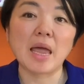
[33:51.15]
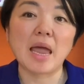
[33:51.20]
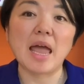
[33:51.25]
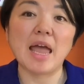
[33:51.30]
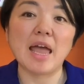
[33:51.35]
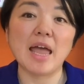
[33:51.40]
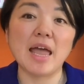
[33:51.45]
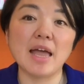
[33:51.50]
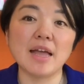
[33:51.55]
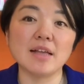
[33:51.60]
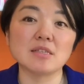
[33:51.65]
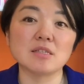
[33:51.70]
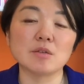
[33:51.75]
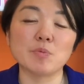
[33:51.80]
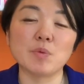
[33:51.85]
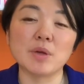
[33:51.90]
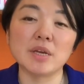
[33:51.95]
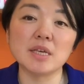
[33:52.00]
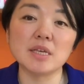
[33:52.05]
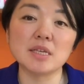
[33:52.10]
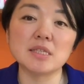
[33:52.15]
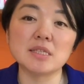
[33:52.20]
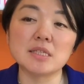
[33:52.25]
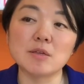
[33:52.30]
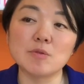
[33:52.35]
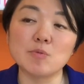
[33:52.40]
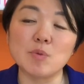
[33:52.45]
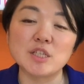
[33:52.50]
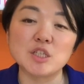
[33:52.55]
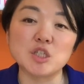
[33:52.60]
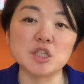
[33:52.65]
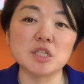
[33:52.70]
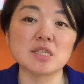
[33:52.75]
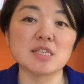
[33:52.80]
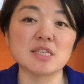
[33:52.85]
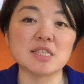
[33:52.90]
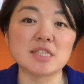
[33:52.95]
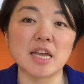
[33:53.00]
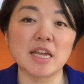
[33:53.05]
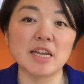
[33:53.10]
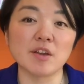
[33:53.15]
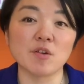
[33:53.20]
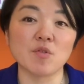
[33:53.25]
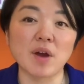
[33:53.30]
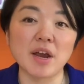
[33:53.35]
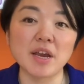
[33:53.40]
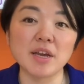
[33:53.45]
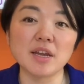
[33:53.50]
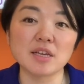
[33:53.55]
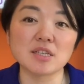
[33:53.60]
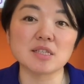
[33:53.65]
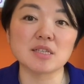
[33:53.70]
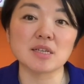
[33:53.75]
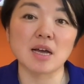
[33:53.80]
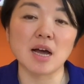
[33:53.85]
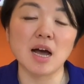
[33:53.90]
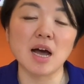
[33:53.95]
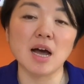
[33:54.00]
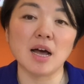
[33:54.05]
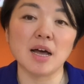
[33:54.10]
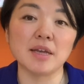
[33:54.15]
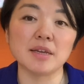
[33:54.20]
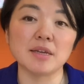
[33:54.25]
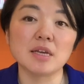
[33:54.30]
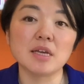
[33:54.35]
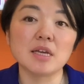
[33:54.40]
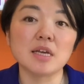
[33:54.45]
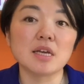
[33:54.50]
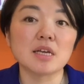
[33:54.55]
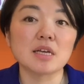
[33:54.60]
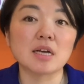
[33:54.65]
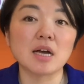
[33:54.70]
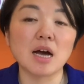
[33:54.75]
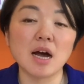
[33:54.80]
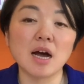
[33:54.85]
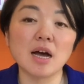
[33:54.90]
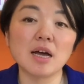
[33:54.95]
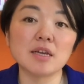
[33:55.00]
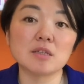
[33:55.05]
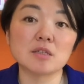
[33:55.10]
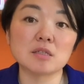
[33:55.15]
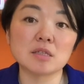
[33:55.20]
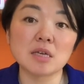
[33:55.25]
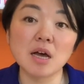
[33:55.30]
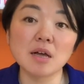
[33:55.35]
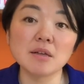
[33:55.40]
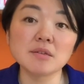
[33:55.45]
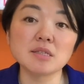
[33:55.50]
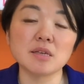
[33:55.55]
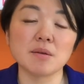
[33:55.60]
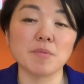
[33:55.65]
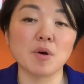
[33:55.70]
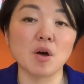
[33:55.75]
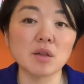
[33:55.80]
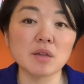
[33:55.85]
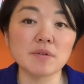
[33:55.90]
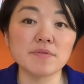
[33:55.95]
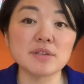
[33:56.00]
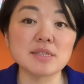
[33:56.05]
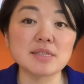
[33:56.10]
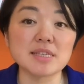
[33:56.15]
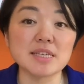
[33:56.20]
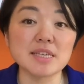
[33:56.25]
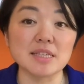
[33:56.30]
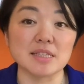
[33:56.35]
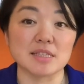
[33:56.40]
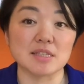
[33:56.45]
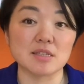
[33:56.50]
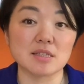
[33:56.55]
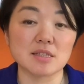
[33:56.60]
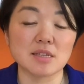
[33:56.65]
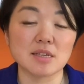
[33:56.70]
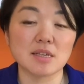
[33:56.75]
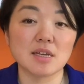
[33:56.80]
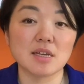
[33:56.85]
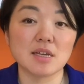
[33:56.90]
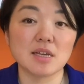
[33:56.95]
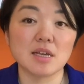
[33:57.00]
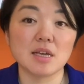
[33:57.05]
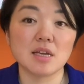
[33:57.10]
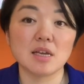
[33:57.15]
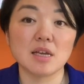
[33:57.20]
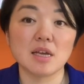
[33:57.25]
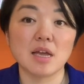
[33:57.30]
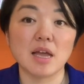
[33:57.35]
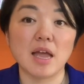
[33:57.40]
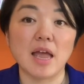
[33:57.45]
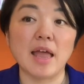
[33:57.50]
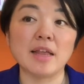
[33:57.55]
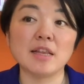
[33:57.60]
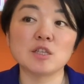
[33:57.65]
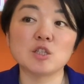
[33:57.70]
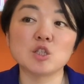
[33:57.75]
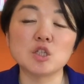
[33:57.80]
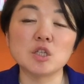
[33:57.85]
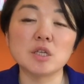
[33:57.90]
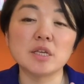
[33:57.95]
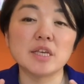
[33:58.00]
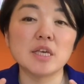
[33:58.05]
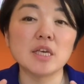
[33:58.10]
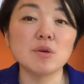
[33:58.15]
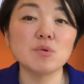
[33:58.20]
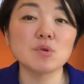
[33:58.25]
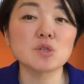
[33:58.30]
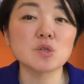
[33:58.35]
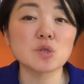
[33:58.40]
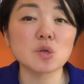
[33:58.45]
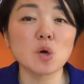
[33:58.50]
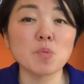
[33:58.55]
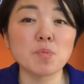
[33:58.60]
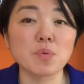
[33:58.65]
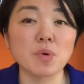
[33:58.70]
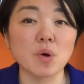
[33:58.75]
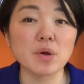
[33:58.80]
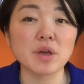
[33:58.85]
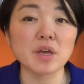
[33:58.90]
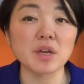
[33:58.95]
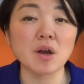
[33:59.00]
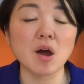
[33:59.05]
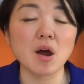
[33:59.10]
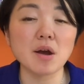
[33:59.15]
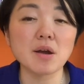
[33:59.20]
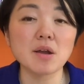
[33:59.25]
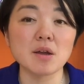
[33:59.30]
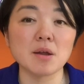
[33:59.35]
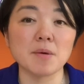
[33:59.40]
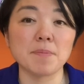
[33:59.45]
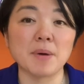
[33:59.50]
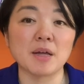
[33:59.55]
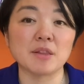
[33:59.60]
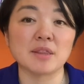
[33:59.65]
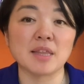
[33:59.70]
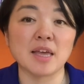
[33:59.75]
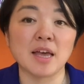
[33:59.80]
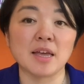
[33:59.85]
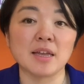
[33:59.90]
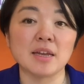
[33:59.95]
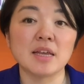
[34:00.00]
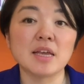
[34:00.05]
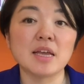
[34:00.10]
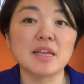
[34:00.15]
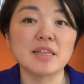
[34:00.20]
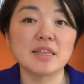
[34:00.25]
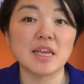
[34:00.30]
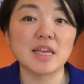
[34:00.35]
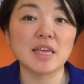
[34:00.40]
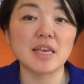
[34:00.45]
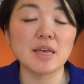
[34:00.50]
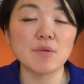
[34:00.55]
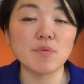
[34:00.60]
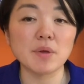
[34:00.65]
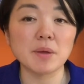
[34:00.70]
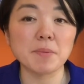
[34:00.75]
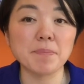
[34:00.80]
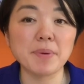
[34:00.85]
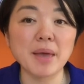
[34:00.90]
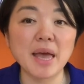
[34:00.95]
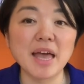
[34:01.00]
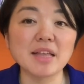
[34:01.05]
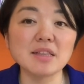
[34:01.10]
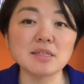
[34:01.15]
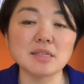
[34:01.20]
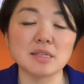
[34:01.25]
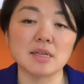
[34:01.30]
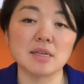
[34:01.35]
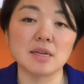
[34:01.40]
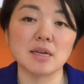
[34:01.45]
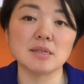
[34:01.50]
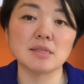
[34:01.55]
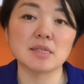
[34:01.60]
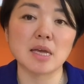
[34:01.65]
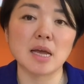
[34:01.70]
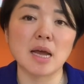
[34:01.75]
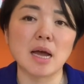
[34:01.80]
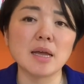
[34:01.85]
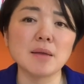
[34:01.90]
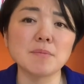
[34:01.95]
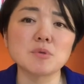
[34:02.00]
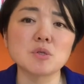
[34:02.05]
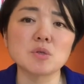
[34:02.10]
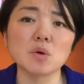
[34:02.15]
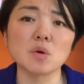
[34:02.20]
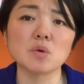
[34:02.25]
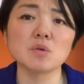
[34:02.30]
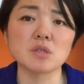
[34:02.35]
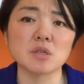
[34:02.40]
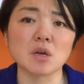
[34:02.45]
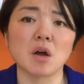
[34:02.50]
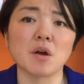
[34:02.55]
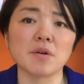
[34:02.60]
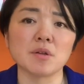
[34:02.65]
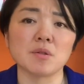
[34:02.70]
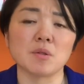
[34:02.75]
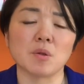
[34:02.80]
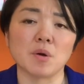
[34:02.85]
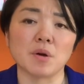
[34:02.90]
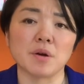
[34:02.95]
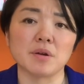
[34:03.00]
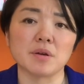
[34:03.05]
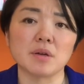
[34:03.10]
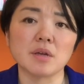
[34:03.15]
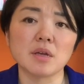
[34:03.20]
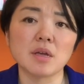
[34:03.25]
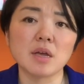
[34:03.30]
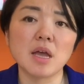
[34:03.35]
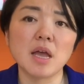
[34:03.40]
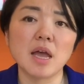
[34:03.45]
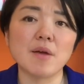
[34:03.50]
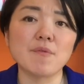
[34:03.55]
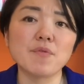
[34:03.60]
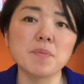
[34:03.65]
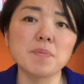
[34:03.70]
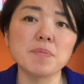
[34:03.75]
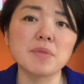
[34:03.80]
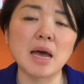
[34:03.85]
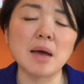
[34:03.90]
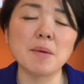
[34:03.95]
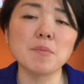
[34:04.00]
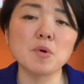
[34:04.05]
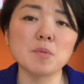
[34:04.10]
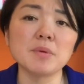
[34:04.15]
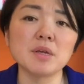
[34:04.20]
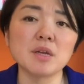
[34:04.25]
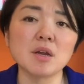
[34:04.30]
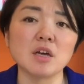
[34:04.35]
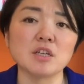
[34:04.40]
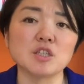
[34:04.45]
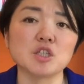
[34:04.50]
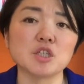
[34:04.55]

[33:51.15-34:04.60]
And when he's when Jesus standing right next to God, God tells him all of his sins. And he was so brokenhearted about that that he repented and said, I am so sorry, Lord. And from that moment on,